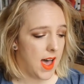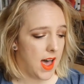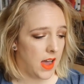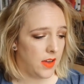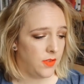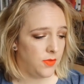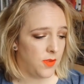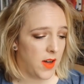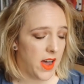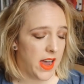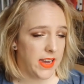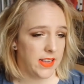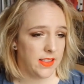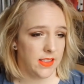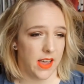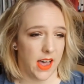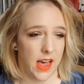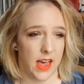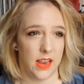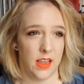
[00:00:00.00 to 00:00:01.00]
I
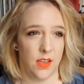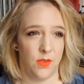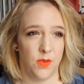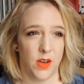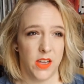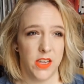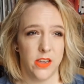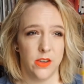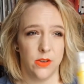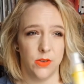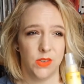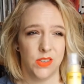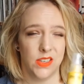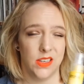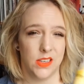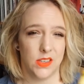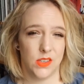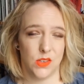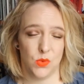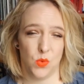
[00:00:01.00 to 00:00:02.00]
find that if I use
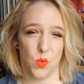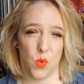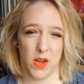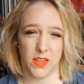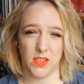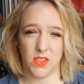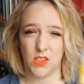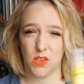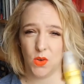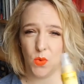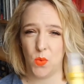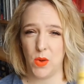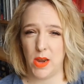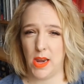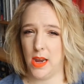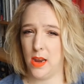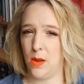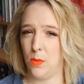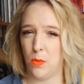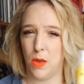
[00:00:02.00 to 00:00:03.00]
this once a
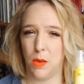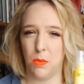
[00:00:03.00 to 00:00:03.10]
week,